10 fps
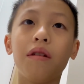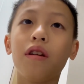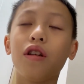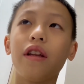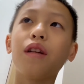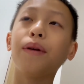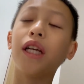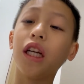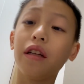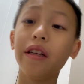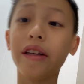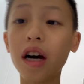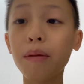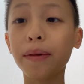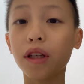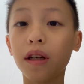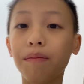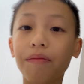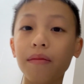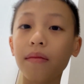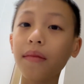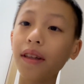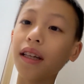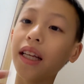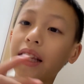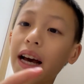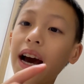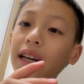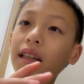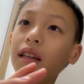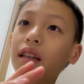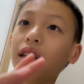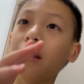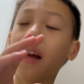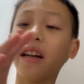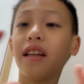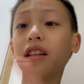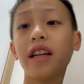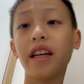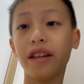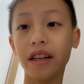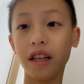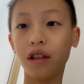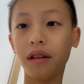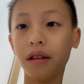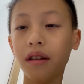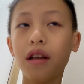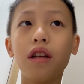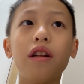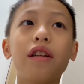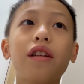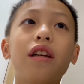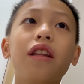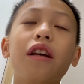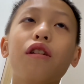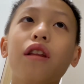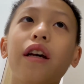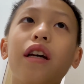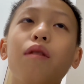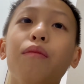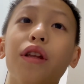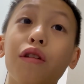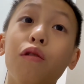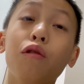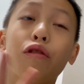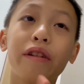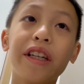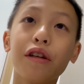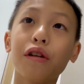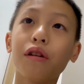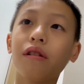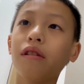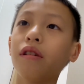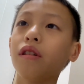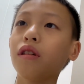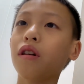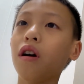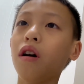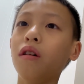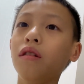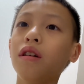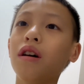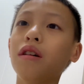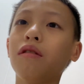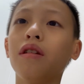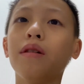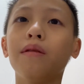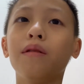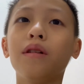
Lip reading: So that's basically the opposite. That doesn't exist. Let's say there's like a mythical creature called, I don't know,